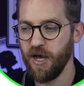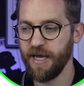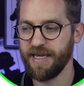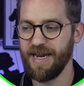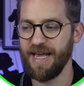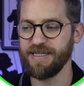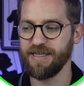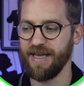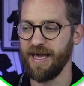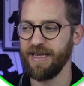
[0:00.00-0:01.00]
I can enter
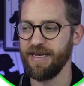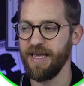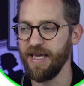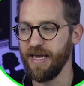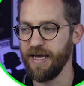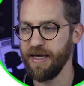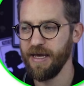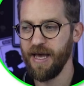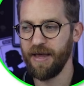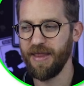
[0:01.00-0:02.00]
that in here
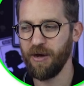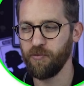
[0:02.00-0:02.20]
and that